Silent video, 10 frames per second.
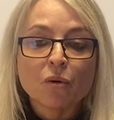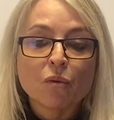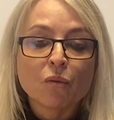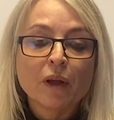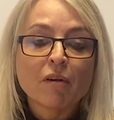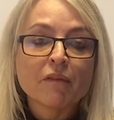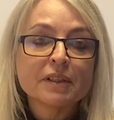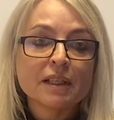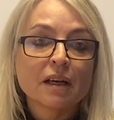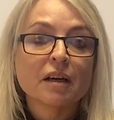We are
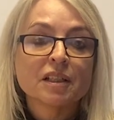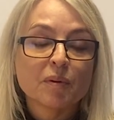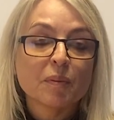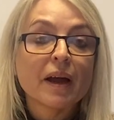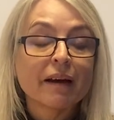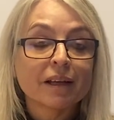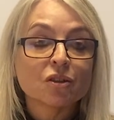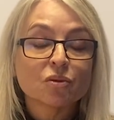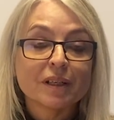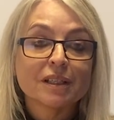obviously going to be preparing your
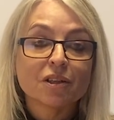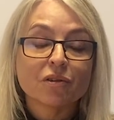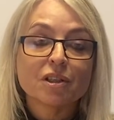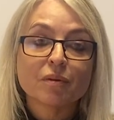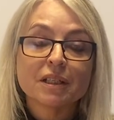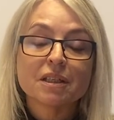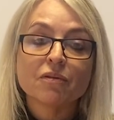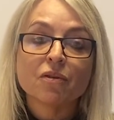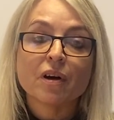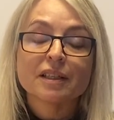
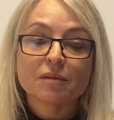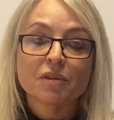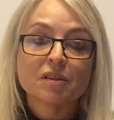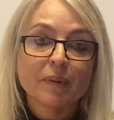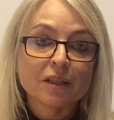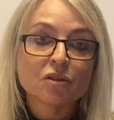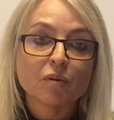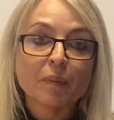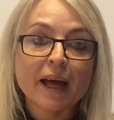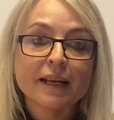23-24 estimates of
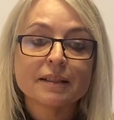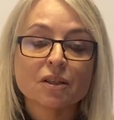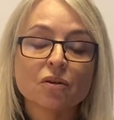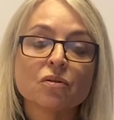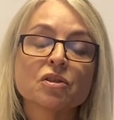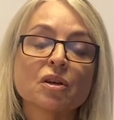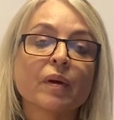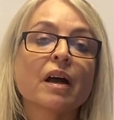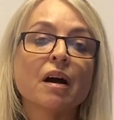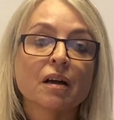pensionable pay soon, so we
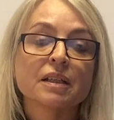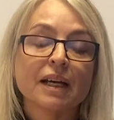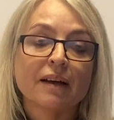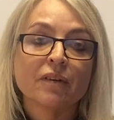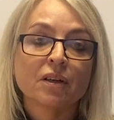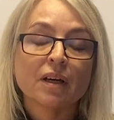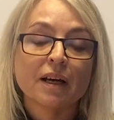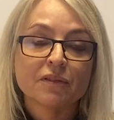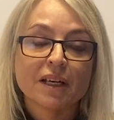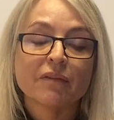are going to have
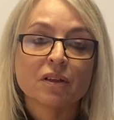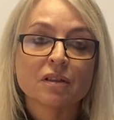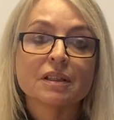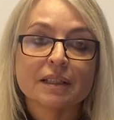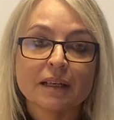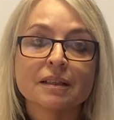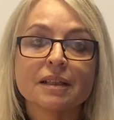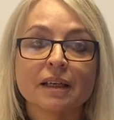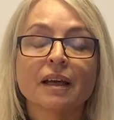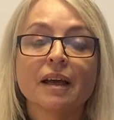an
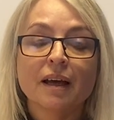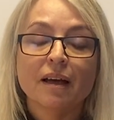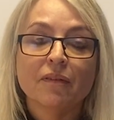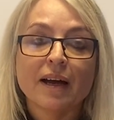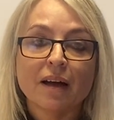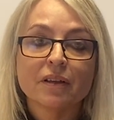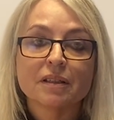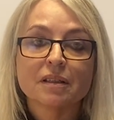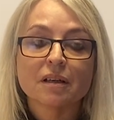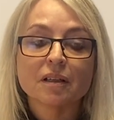understanding of how this
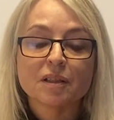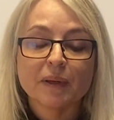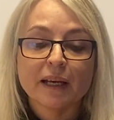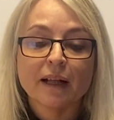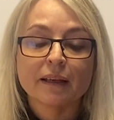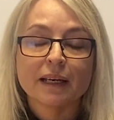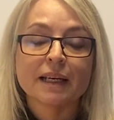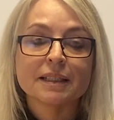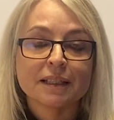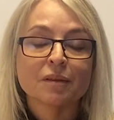is going to be
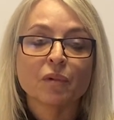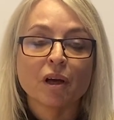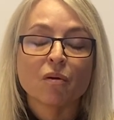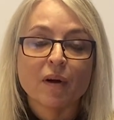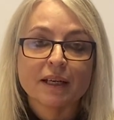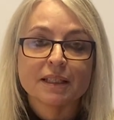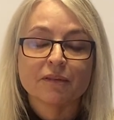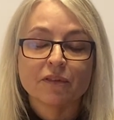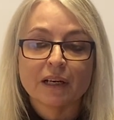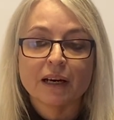calculated, and we are waiting
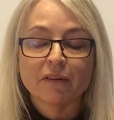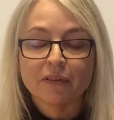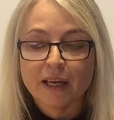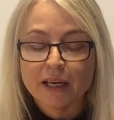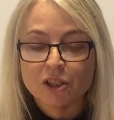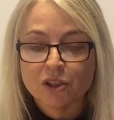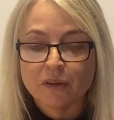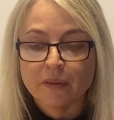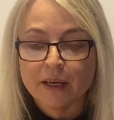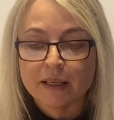for clarification
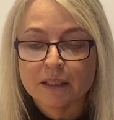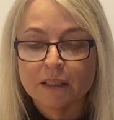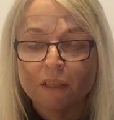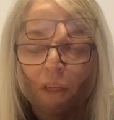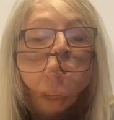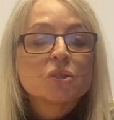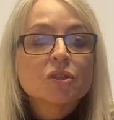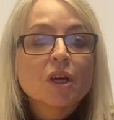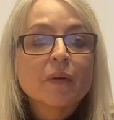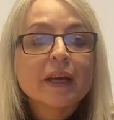on that.
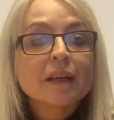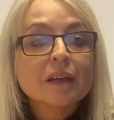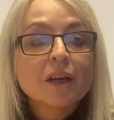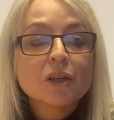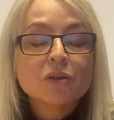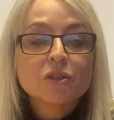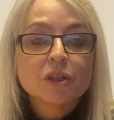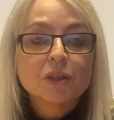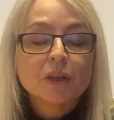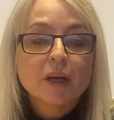So in
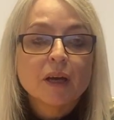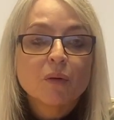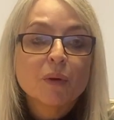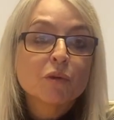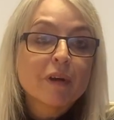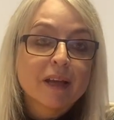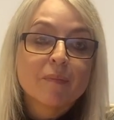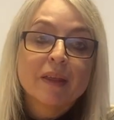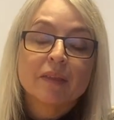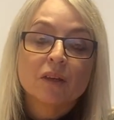conclusion, we would
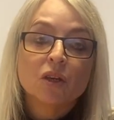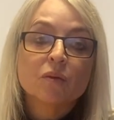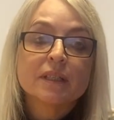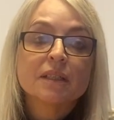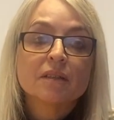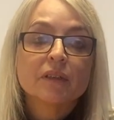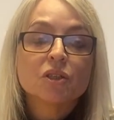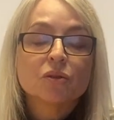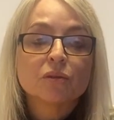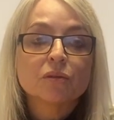recommend that you as
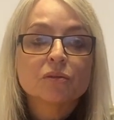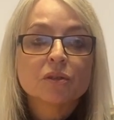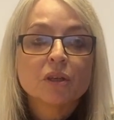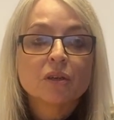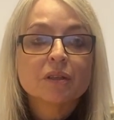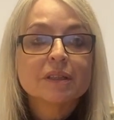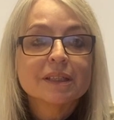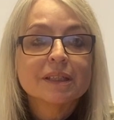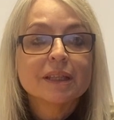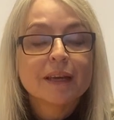individuals, that you
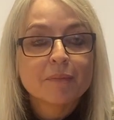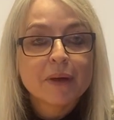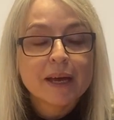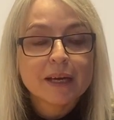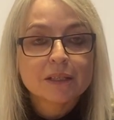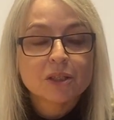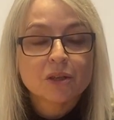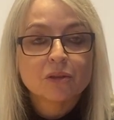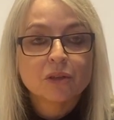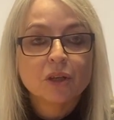consider the impact
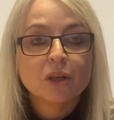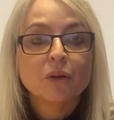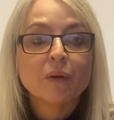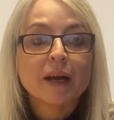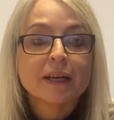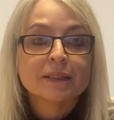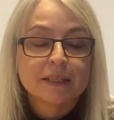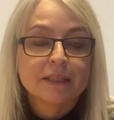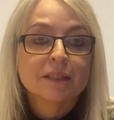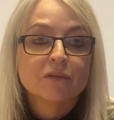on you as
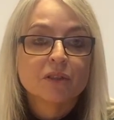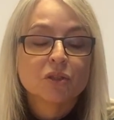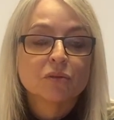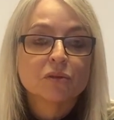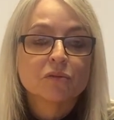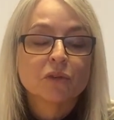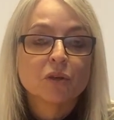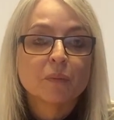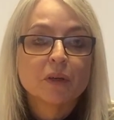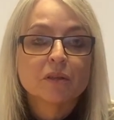individuals for your
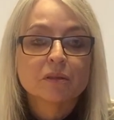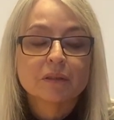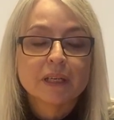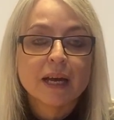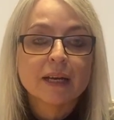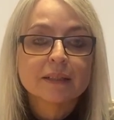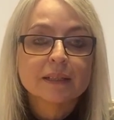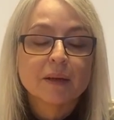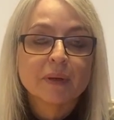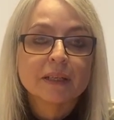personal tax
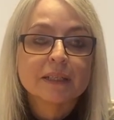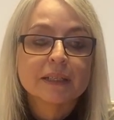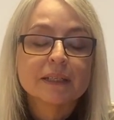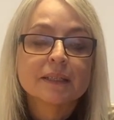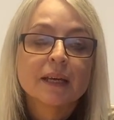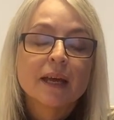liabilities